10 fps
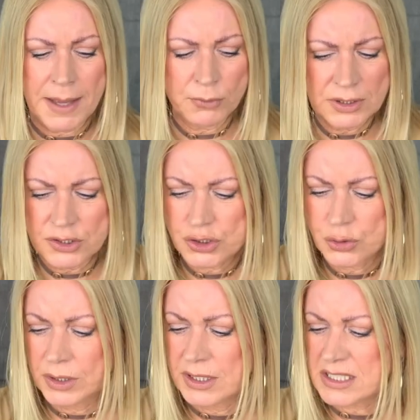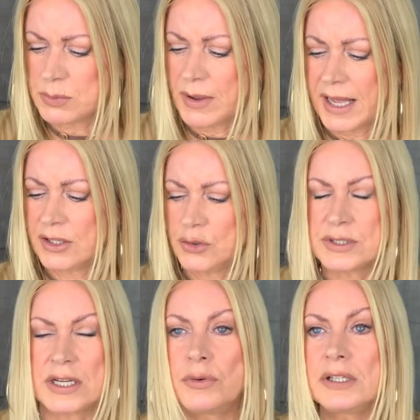I'm going to show you this, what I
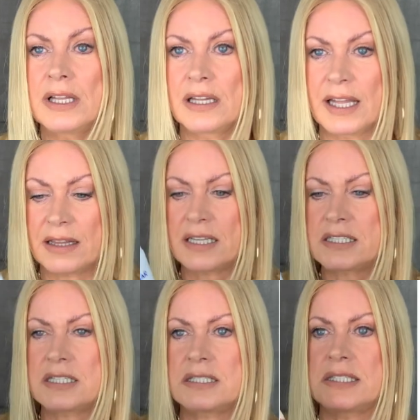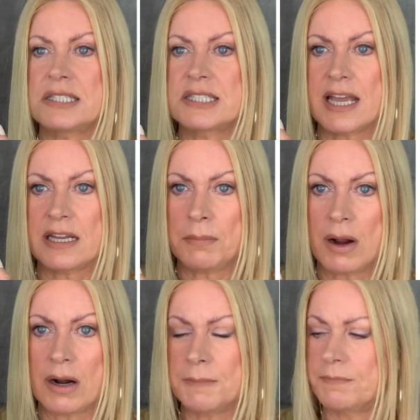use. I really like this. This is
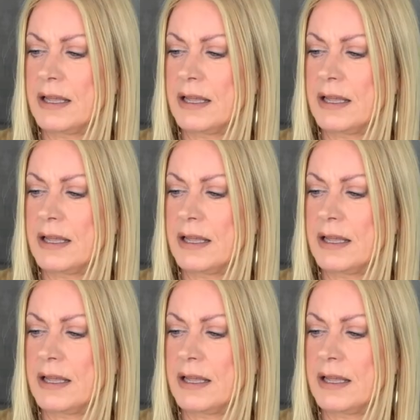Sterimar.